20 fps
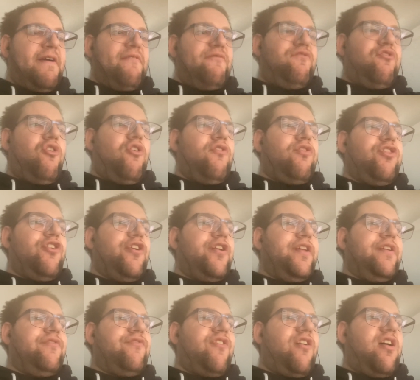
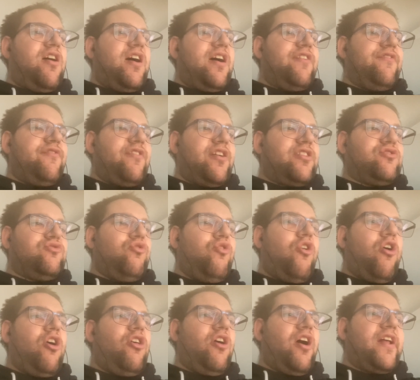4:35, a
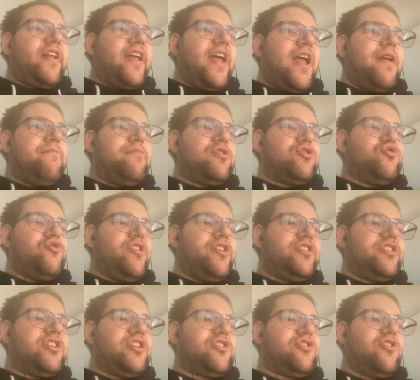twilight game
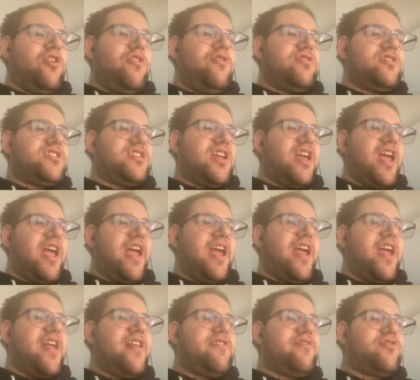between the Dogs
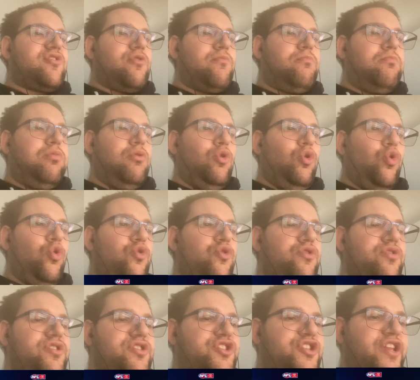and the
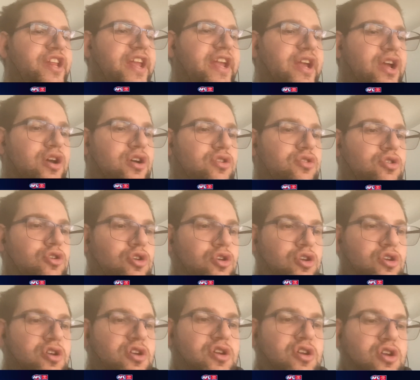Blues now.
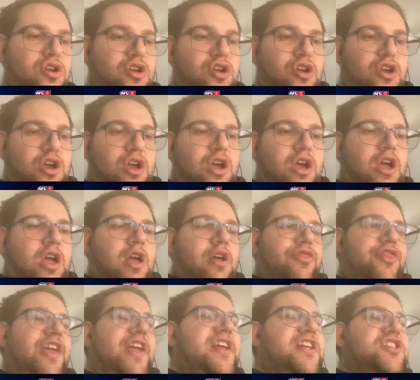
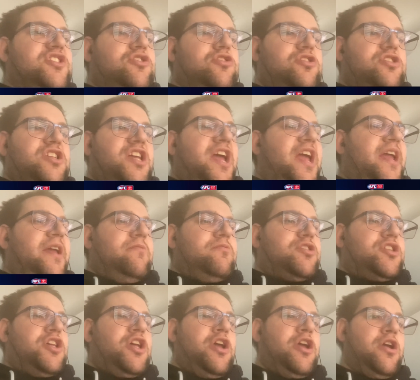These two
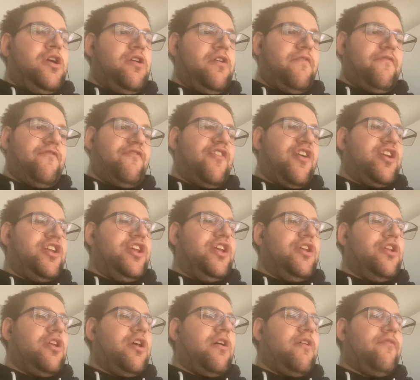teams, funny
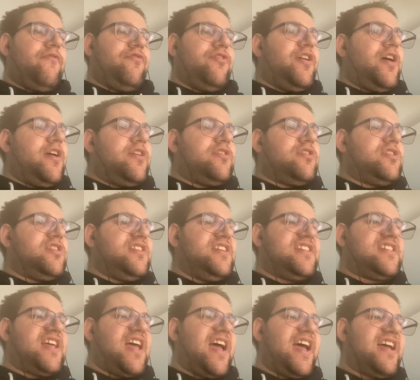enough that
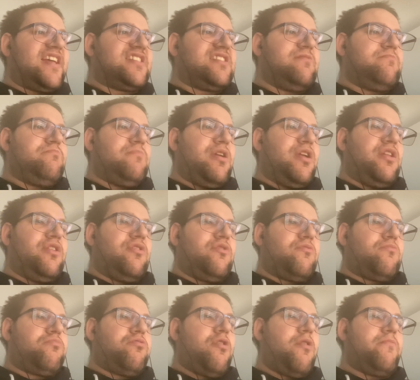this hasn't been
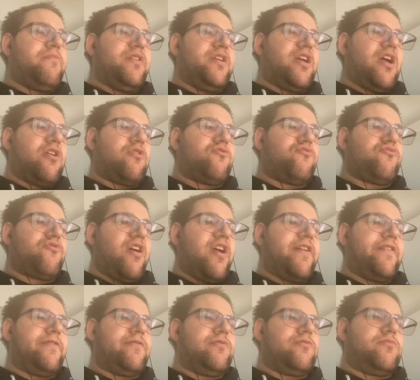probably a
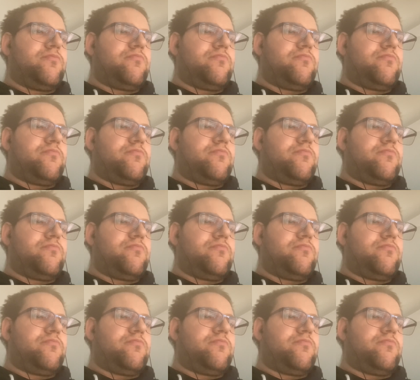great,